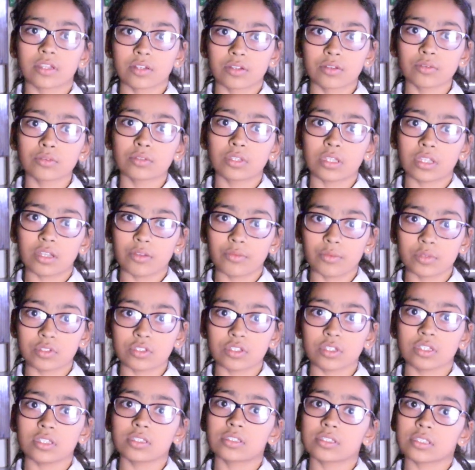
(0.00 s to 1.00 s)
do the
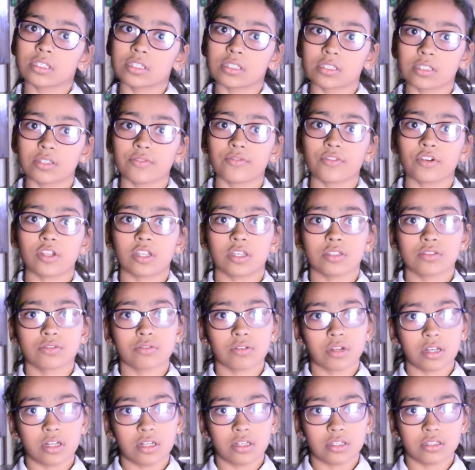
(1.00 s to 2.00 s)
revision, it's easy for us
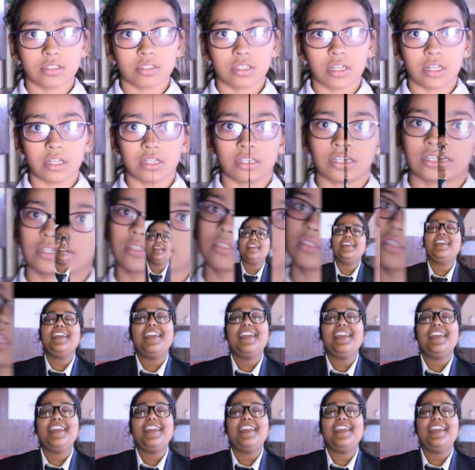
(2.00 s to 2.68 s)
to understand that.